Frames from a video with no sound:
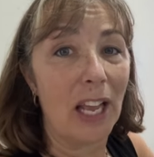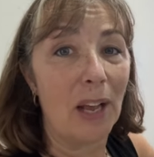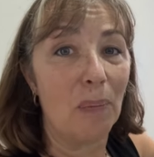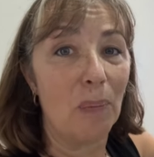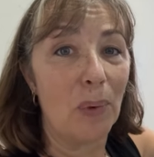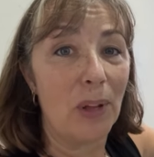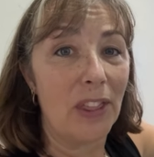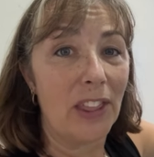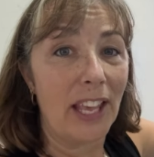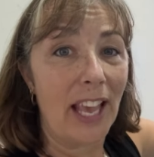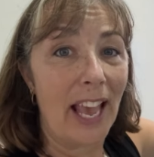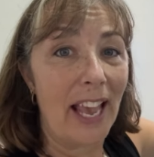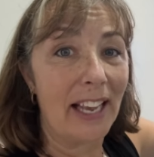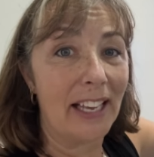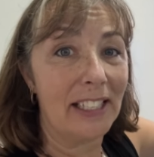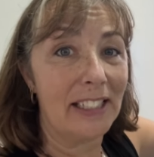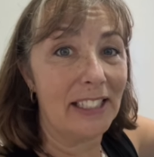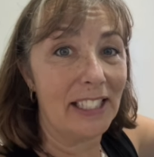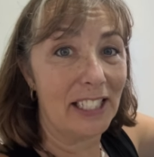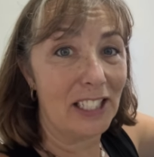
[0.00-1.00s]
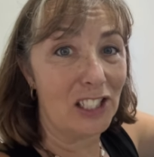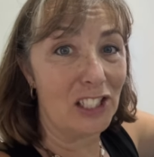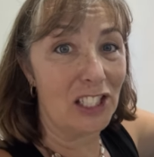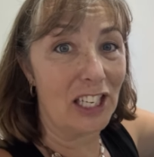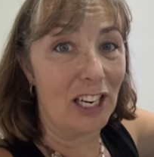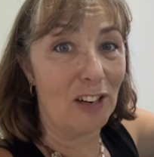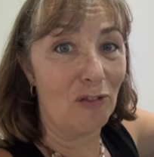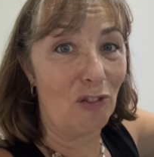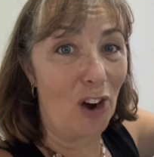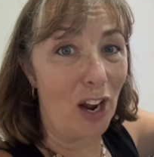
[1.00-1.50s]
And with the air
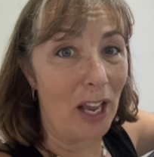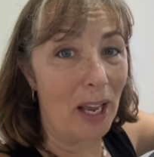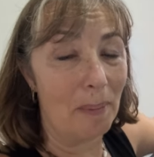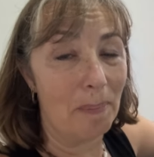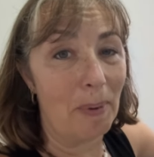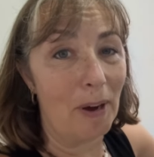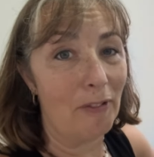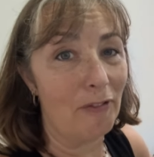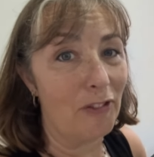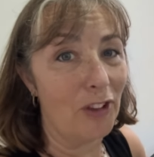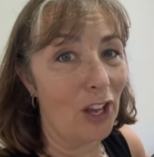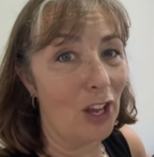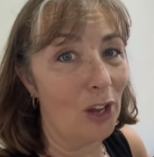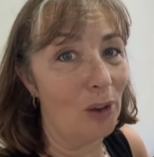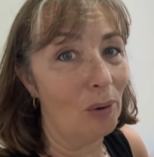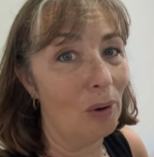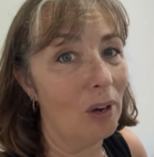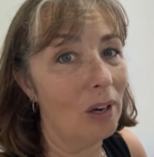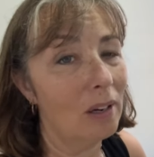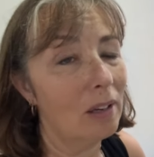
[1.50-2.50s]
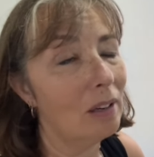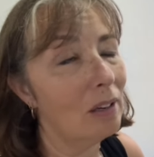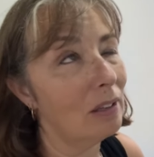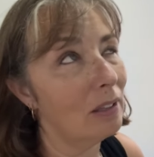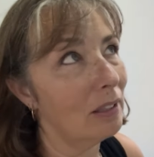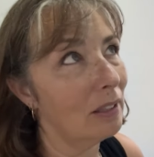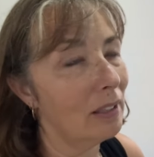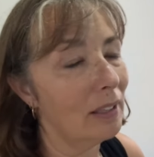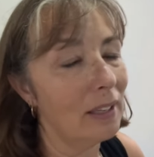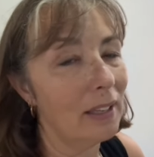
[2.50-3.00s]
conditioning right above you, oh,
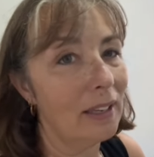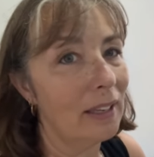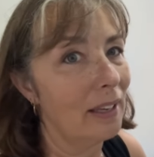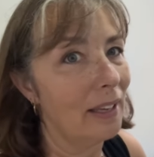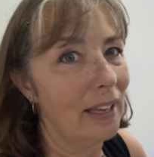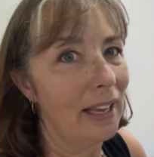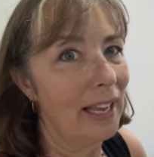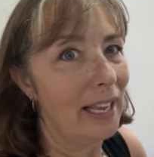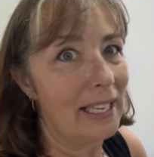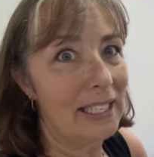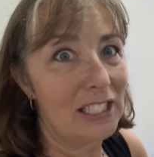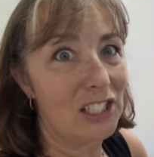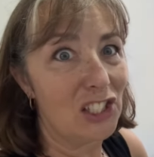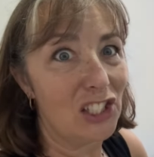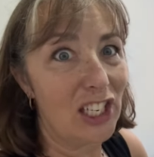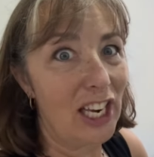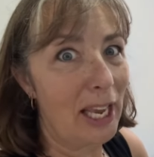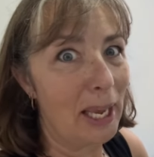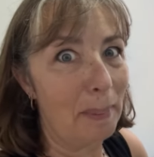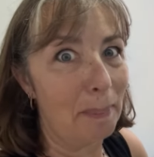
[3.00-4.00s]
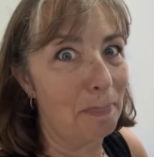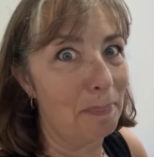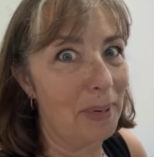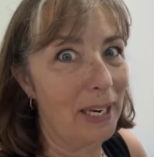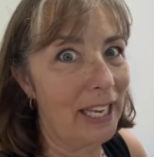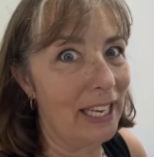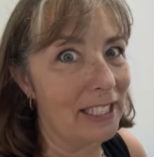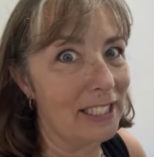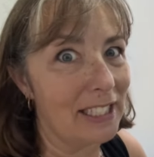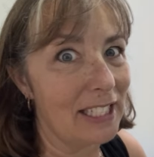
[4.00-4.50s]
it's sheer
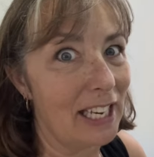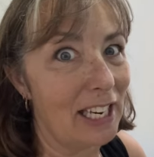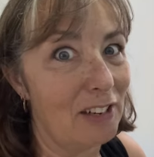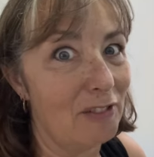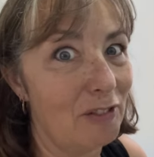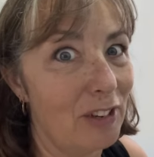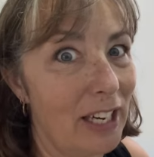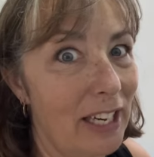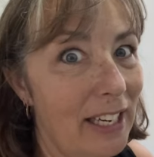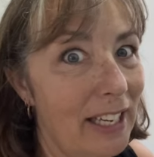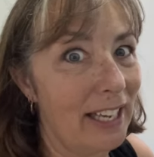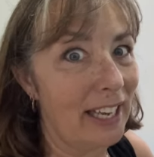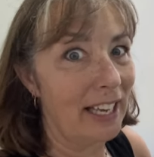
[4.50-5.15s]
bliss, it really